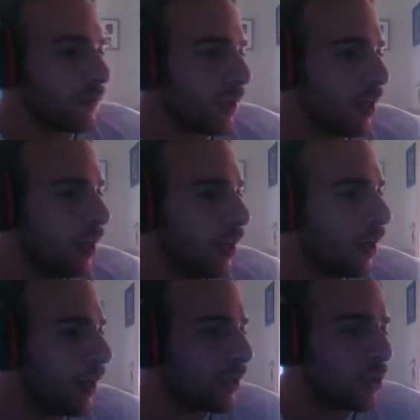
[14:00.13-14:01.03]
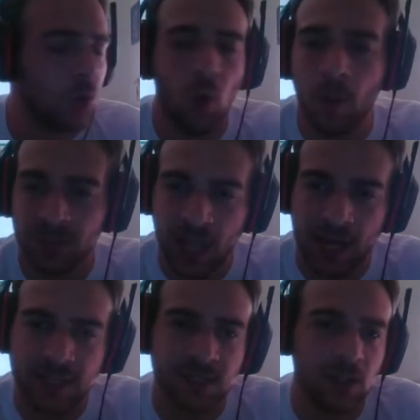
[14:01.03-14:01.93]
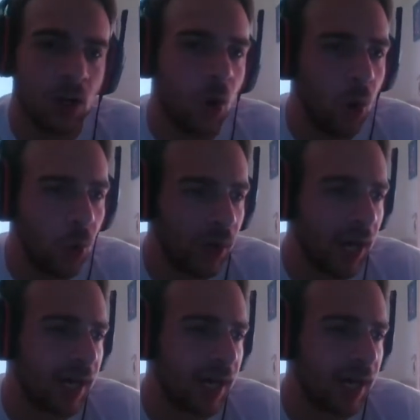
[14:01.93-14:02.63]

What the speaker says: I don't know, Loam decks, Hogak,